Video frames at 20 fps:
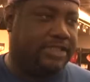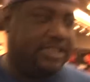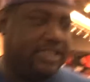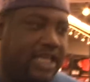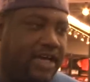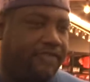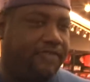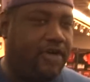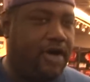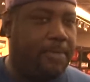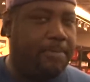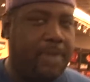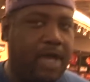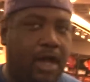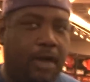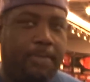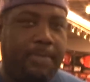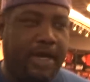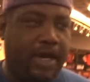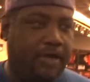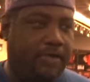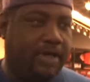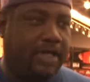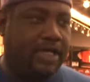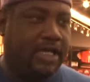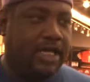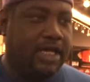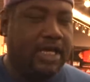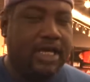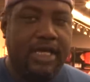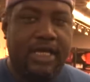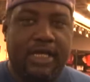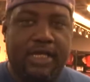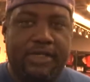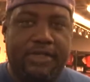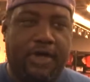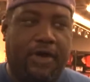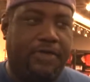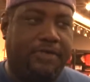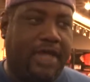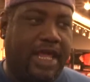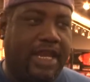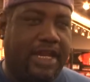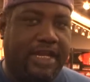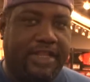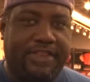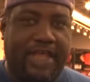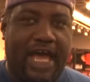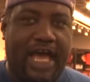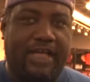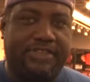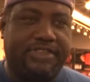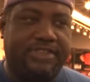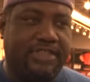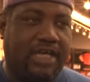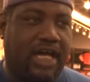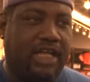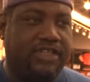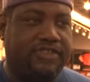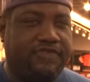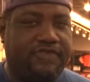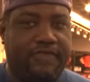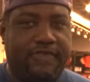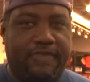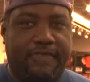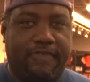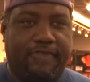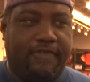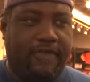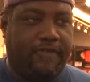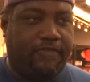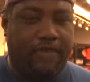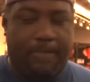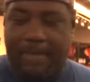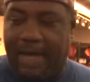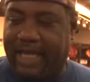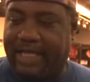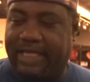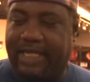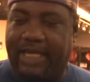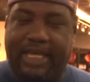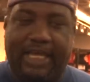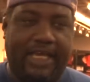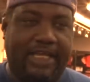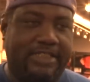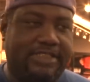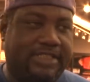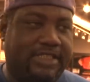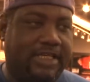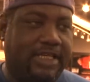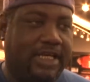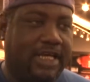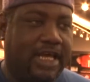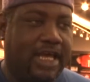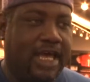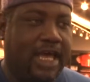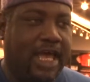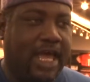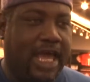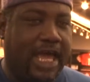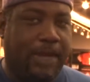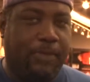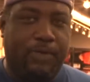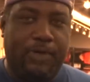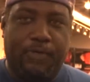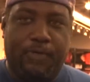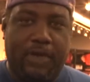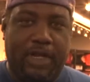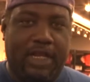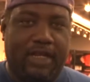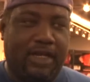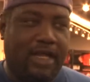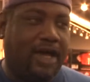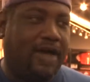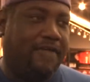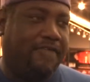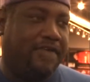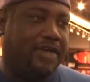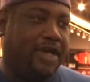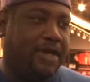Stephon Marbury donated $1,000 for my kids, and we really love